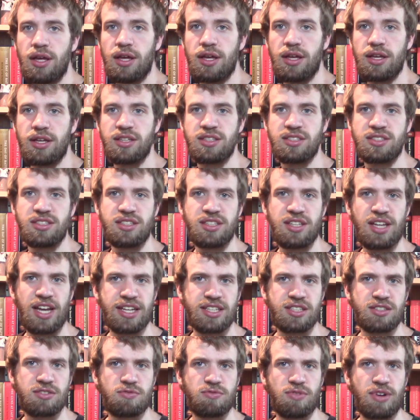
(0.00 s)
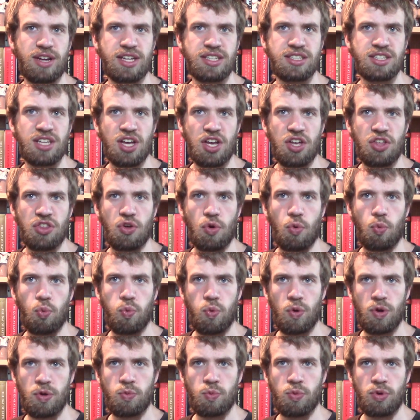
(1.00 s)
His next race, the
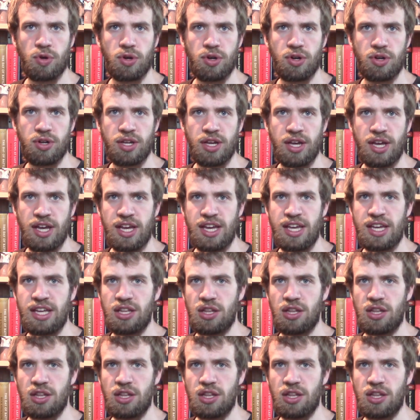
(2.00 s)
Woodward, he